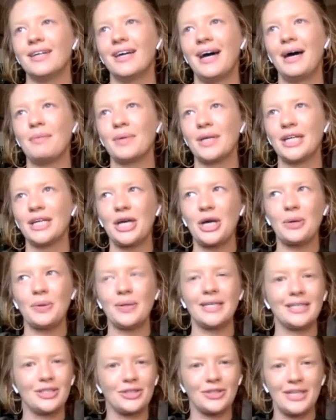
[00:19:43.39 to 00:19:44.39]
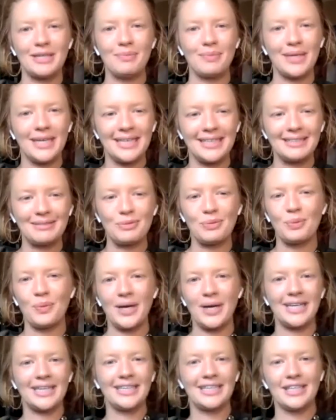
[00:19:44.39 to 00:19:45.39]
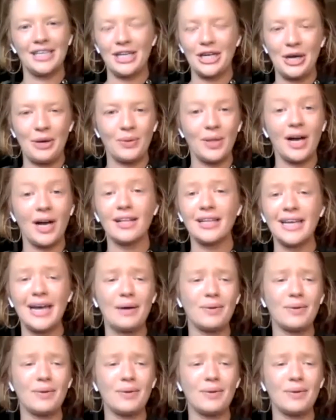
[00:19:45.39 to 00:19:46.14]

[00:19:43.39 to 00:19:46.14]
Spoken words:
I'm going to go into treatment. Luckily